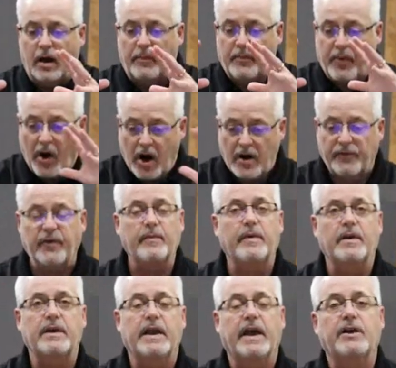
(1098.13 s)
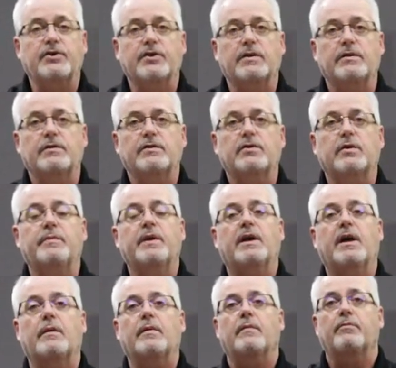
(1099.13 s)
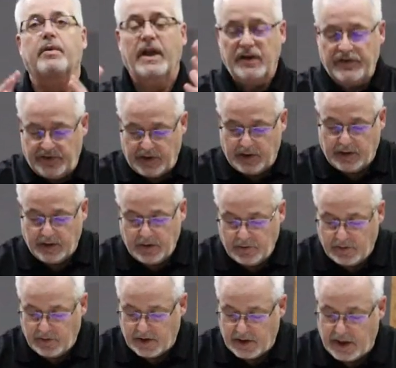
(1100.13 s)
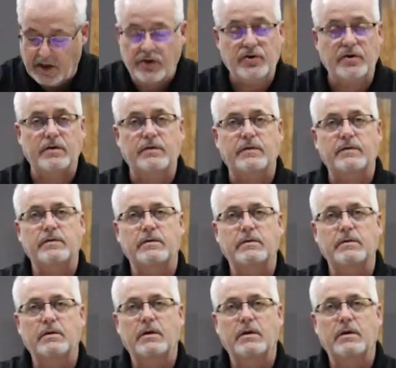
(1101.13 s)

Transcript: apart from the nations, to become a blessing to the nations,